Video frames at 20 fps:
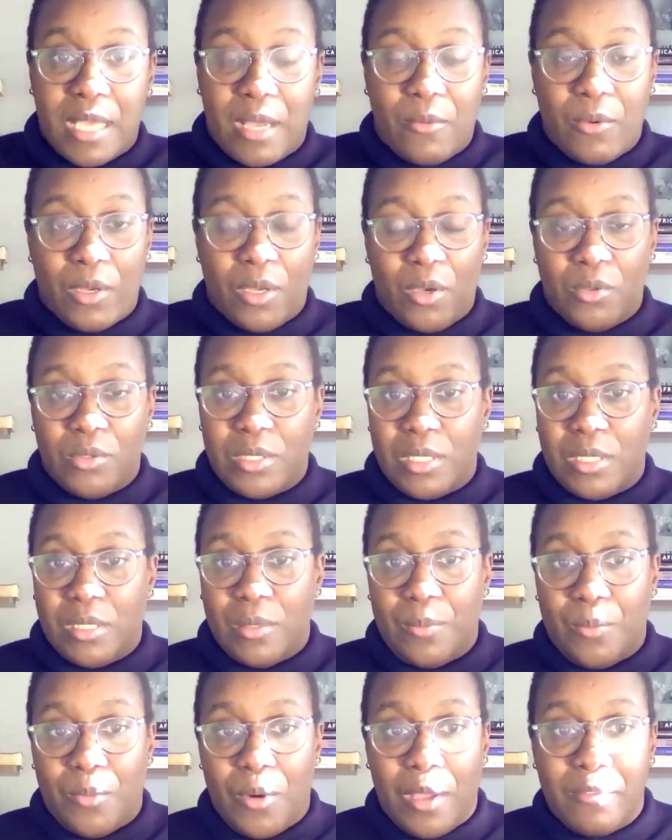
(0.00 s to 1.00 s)
I would go to
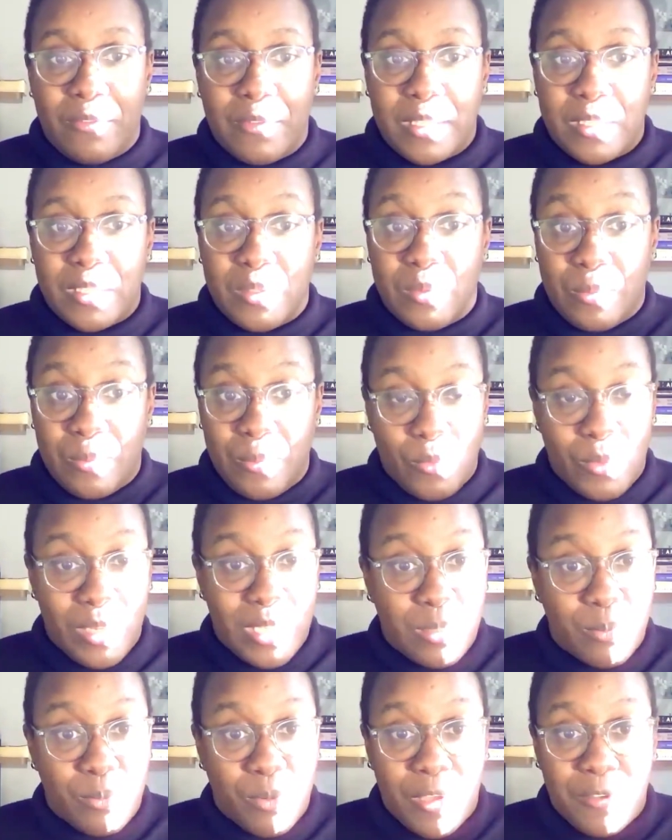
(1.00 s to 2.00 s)
the preface,
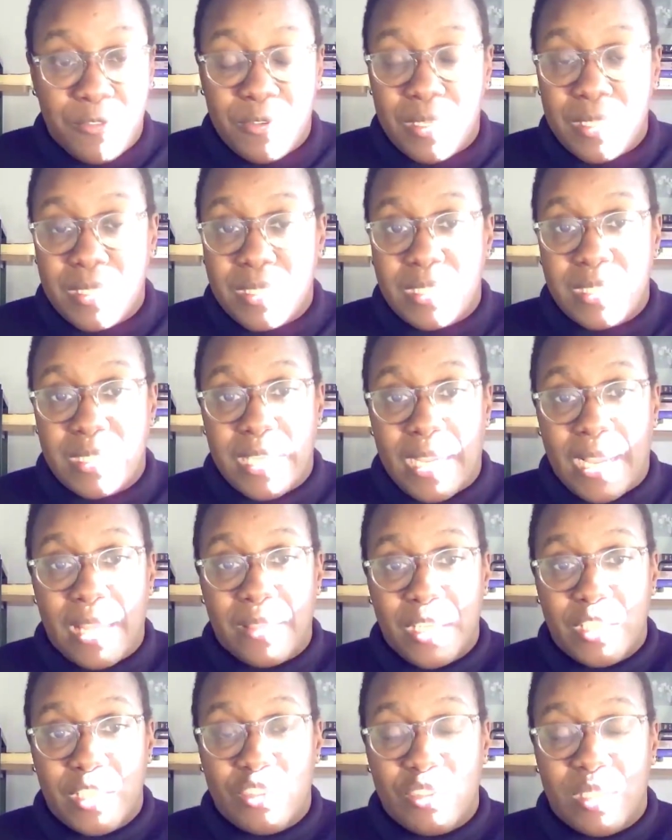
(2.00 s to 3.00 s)
read the preface, check out
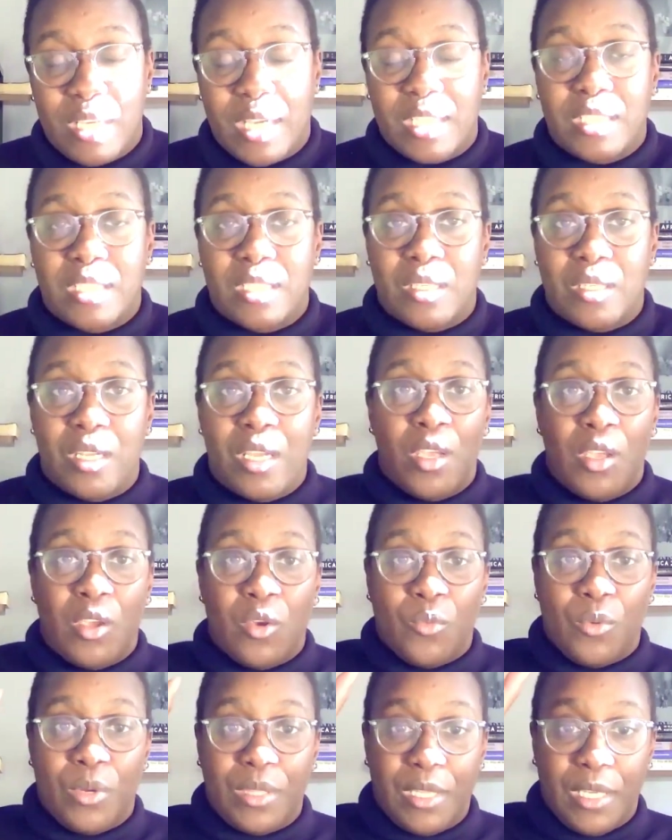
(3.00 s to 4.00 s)
the introduction,
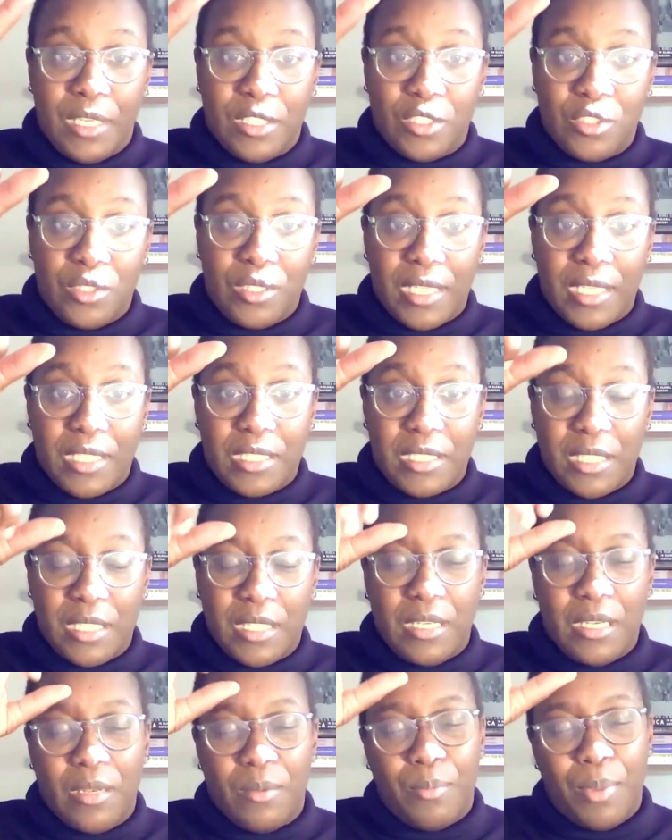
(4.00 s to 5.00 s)
read the
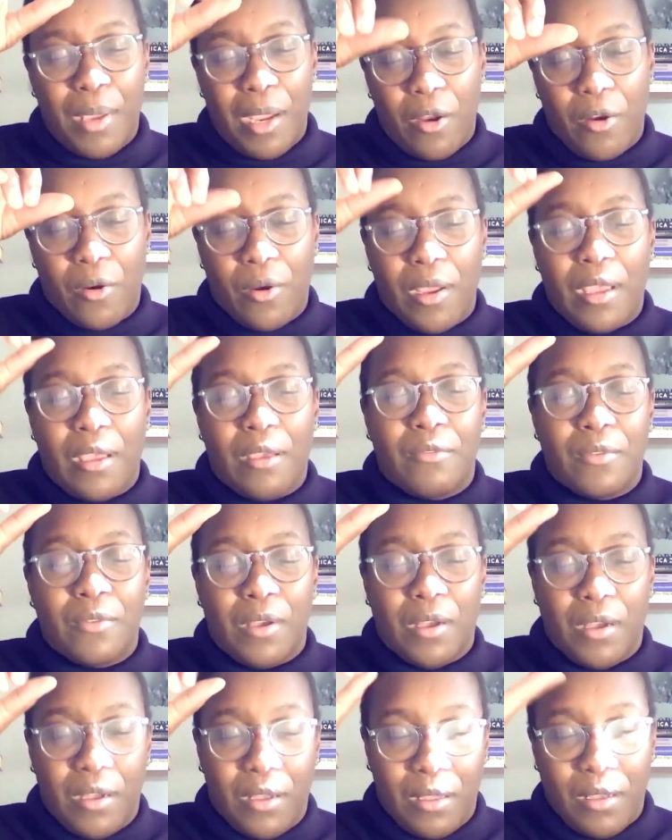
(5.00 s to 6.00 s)
introduction paragraph
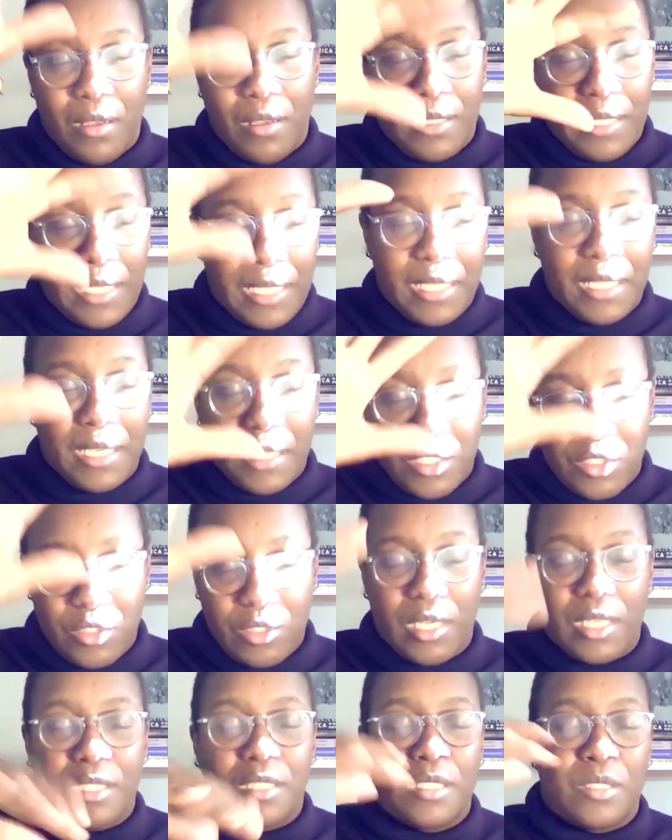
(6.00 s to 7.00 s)
in the
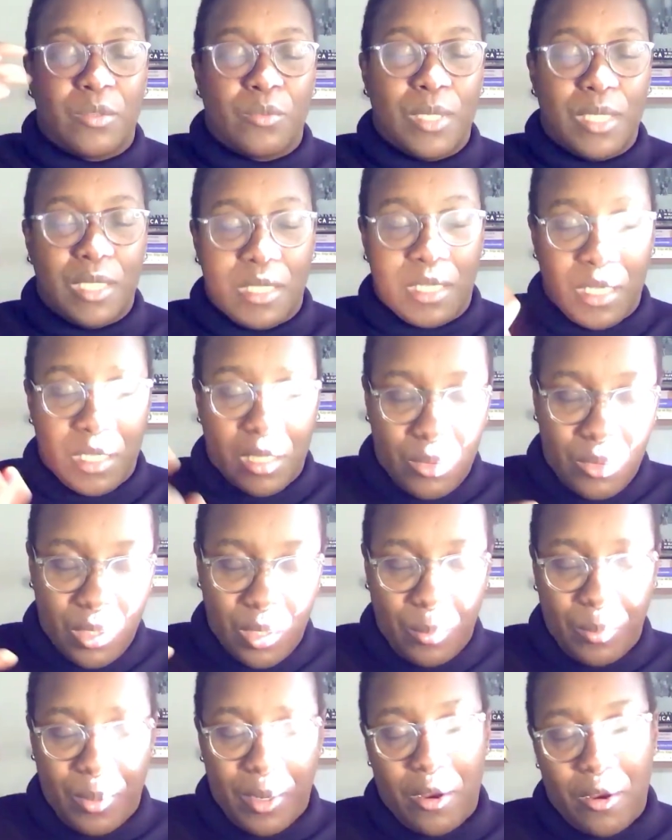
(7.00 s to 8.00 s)
introduction, read the
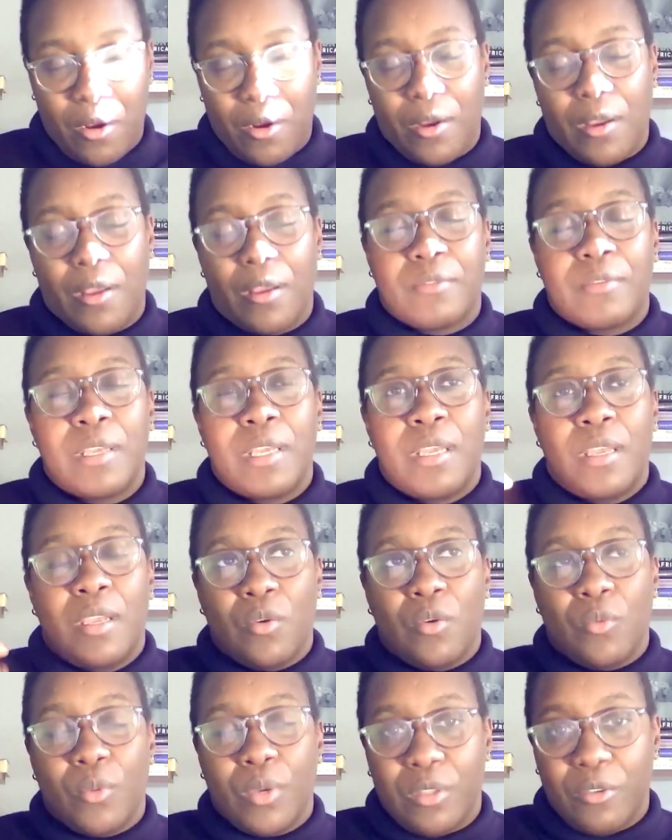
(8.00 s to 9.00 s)
concluding paragraph,
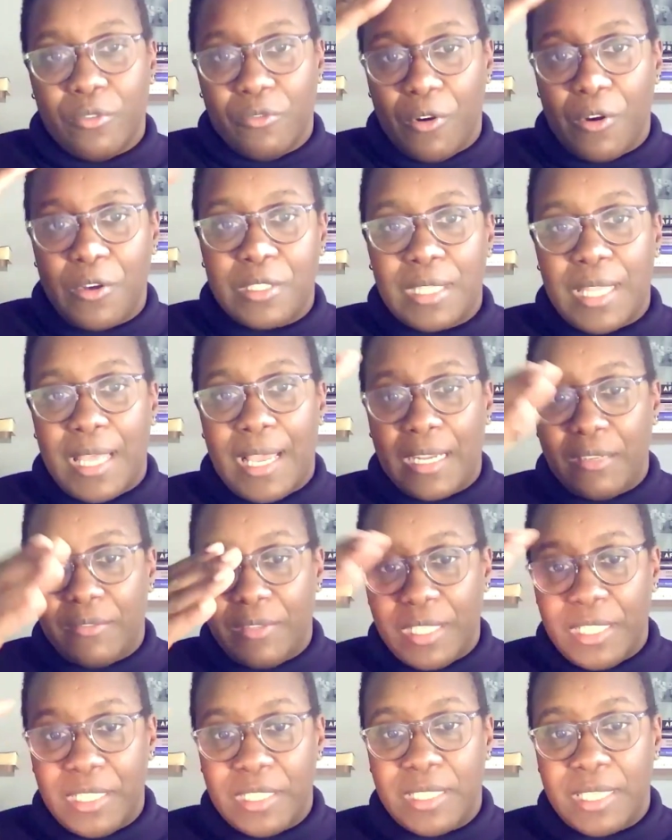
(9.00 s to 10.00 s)
read the first line of
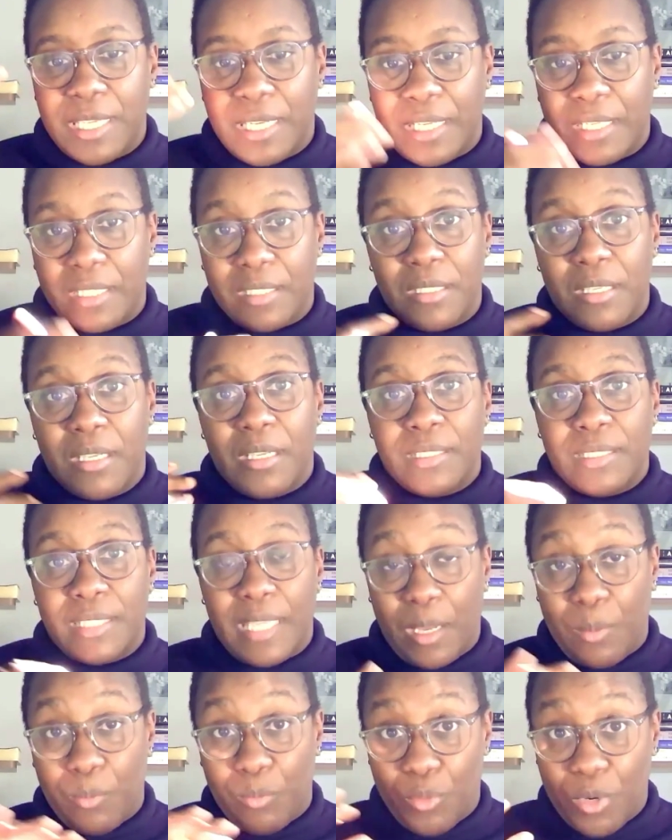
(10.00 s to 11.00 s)
each sentence,
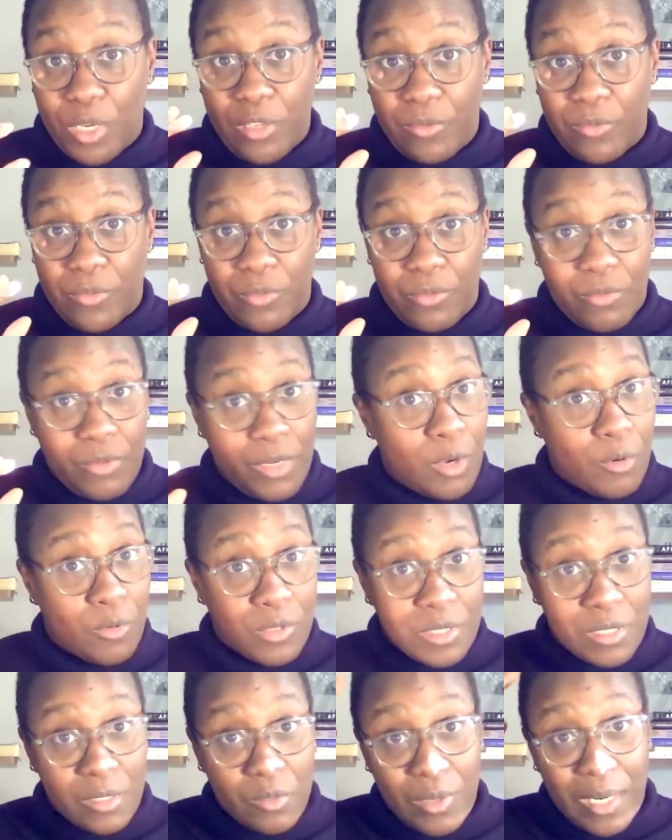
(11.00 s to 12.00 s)
take brief
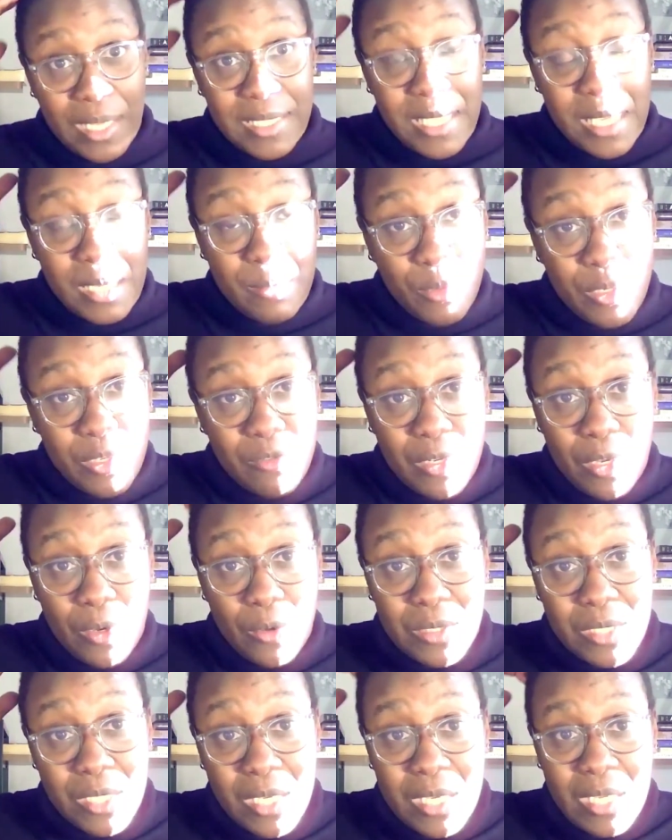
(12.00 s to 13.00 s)
notes. When I say brief
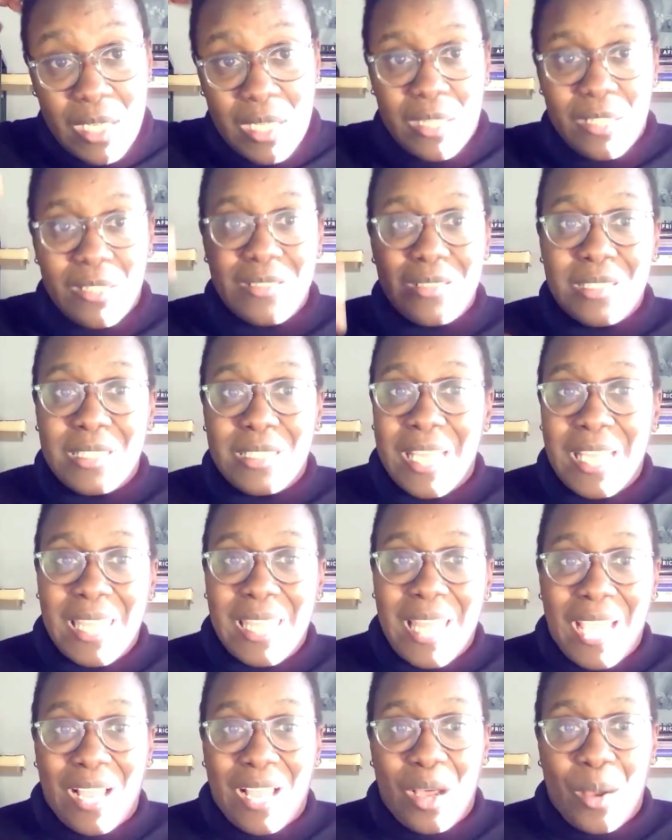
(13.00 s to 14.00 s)
notes, there's a thing
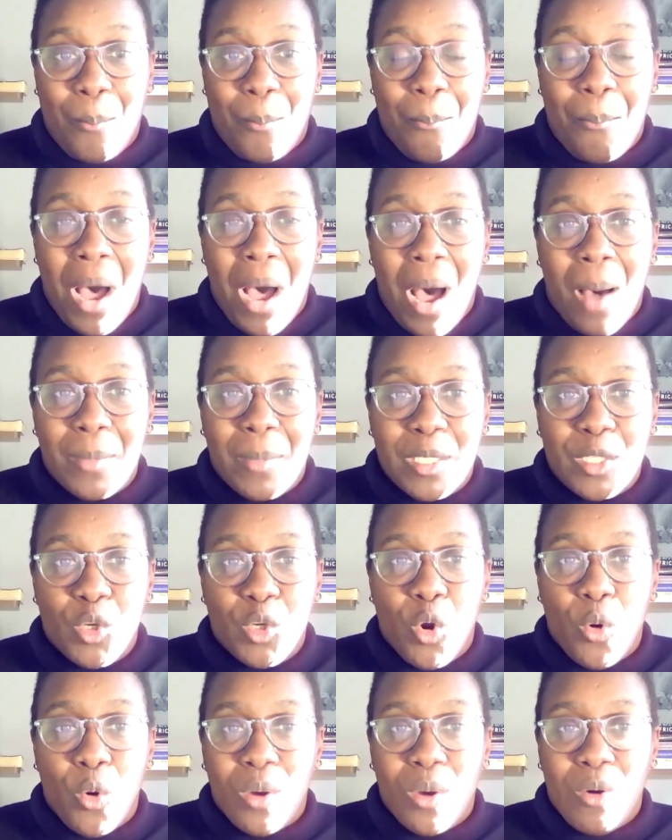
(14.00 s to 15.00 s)
like a
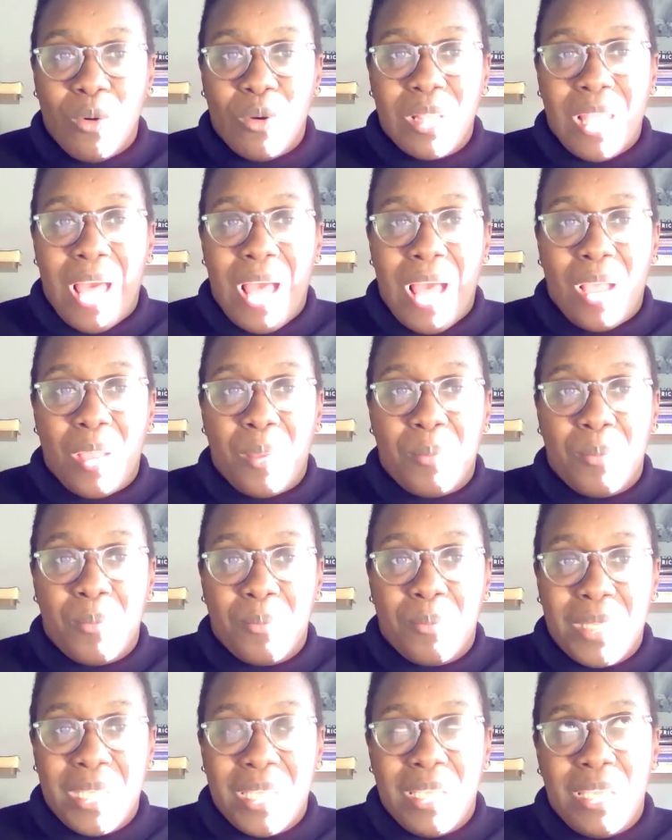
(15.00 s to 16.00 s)
Pomodoro clock,
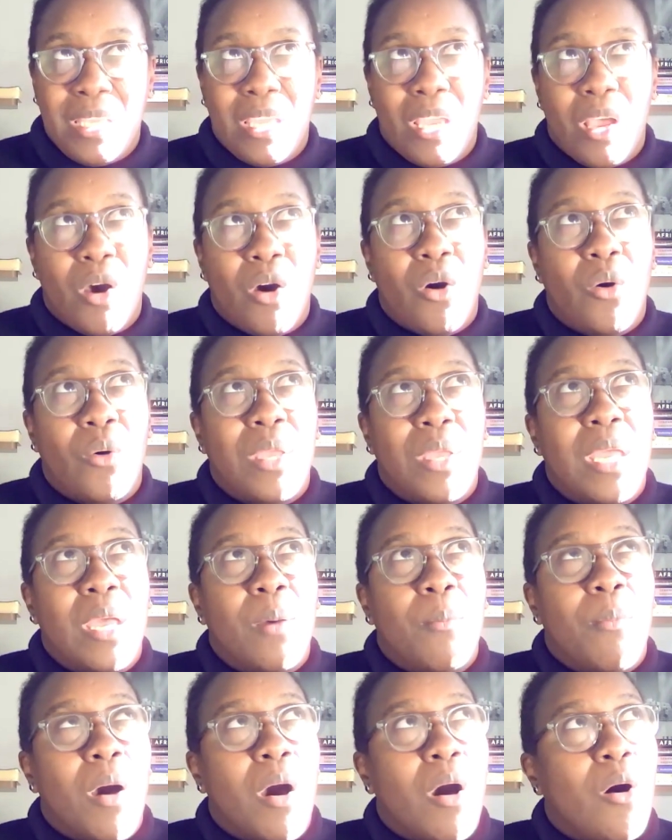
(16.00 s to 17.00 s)

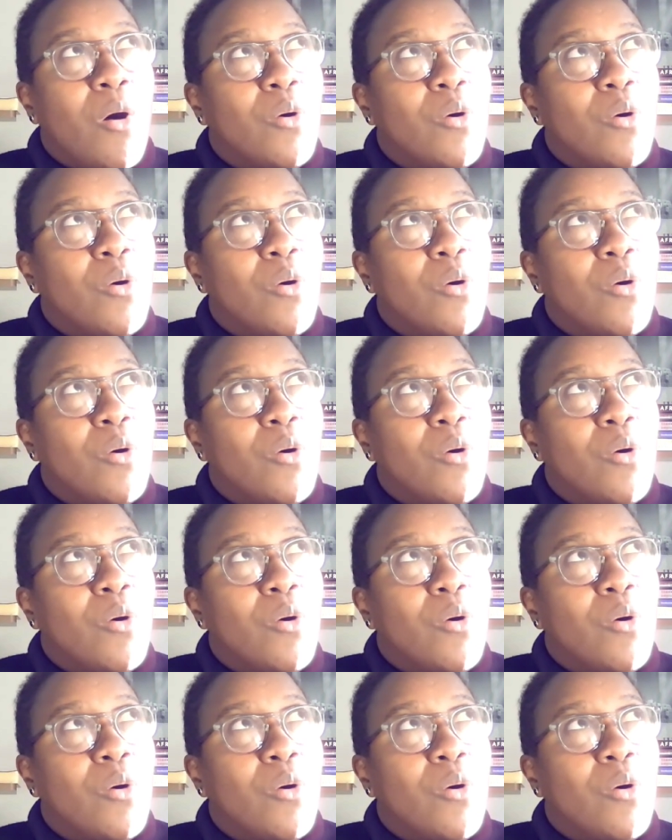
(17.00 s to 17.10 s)
Pomodoro.